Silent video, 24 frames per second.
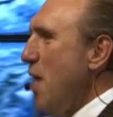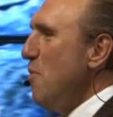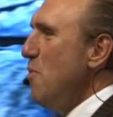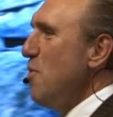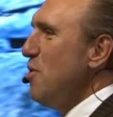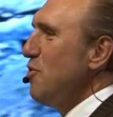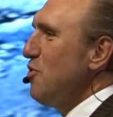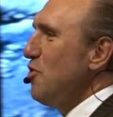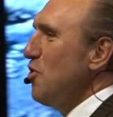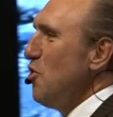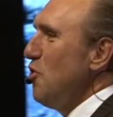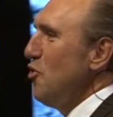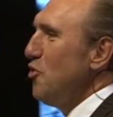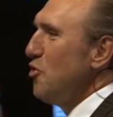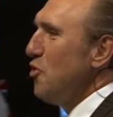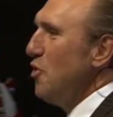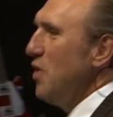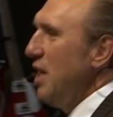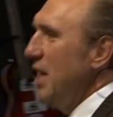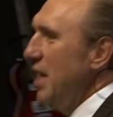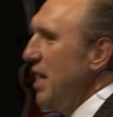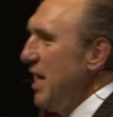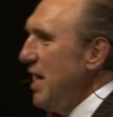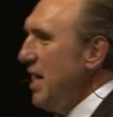was going to
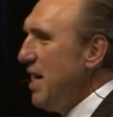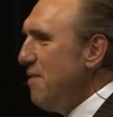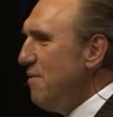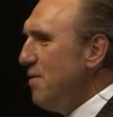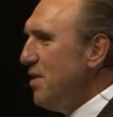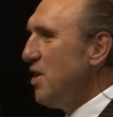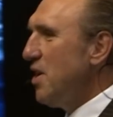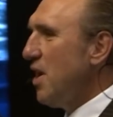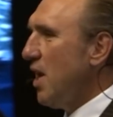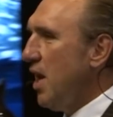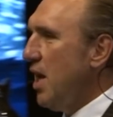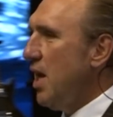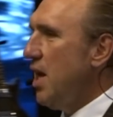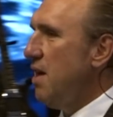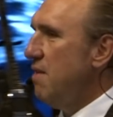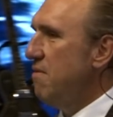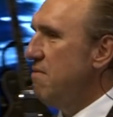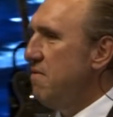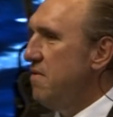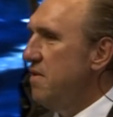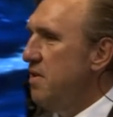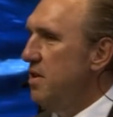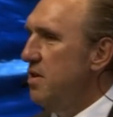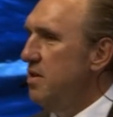leave in
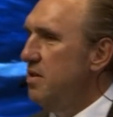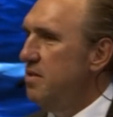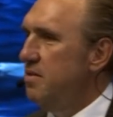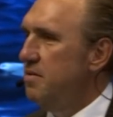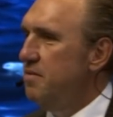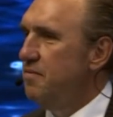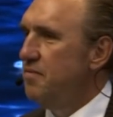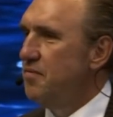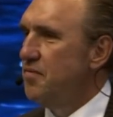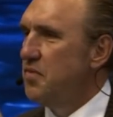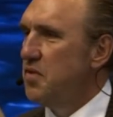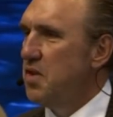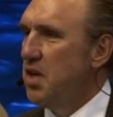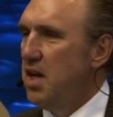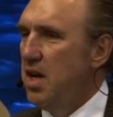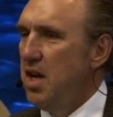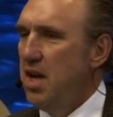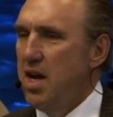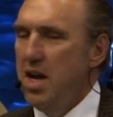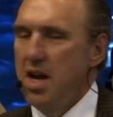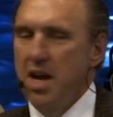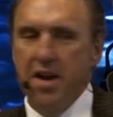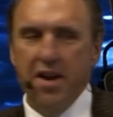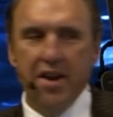cleave.
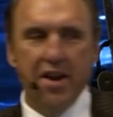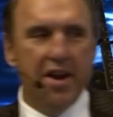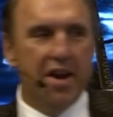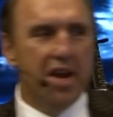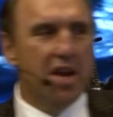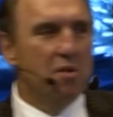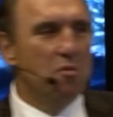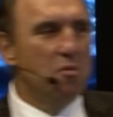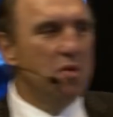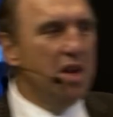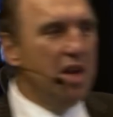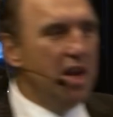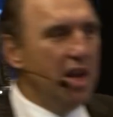And we